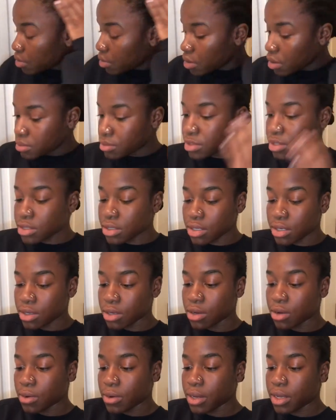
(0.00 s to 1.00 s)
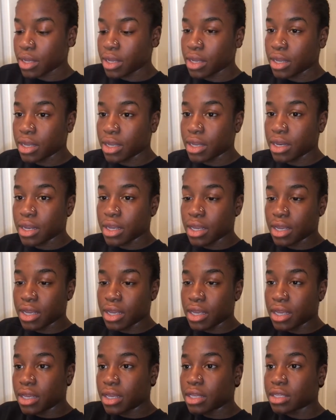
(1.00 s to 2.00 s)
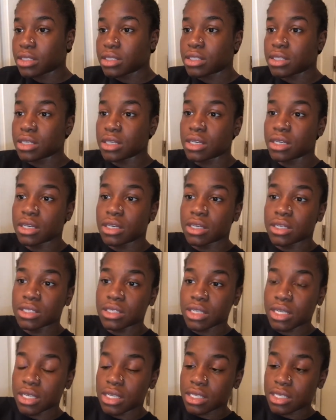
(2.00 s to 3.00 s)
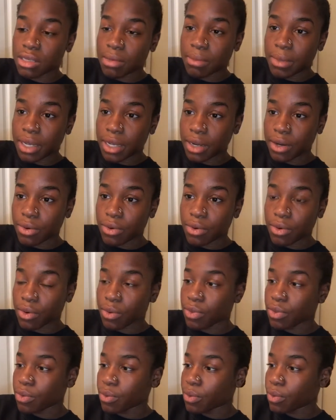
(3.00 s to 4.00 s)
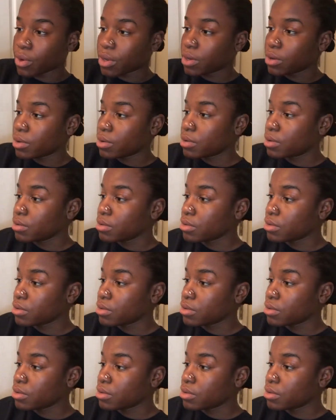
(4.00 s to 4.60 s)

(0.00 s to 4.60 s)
I'm just gonna go ahead and take some hair growth oil.